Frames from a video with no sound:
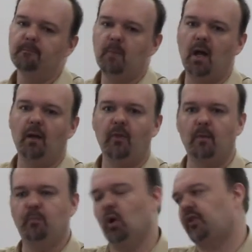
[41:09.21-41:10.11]
uh, the
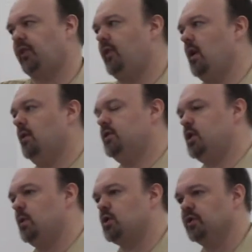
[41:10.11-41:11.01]
books of the
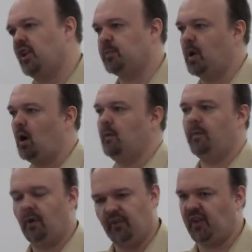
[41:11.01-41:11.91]
Jewish Old Testament are
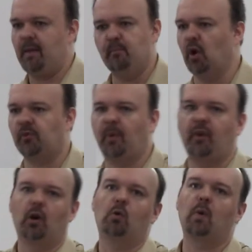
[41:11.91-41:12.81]
they're the same books, but
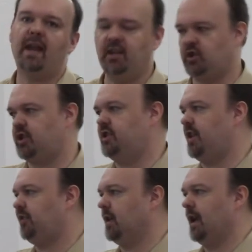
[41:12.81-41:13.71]
they're arranged
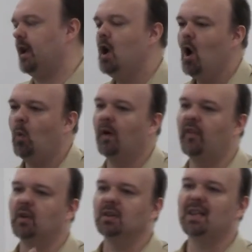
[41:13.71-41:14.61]
differently. Well,
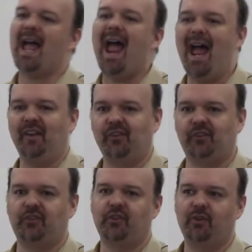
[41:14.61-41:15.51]
the
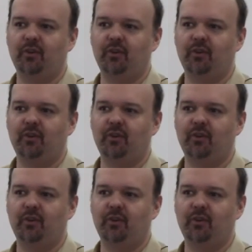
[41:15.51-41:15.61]
last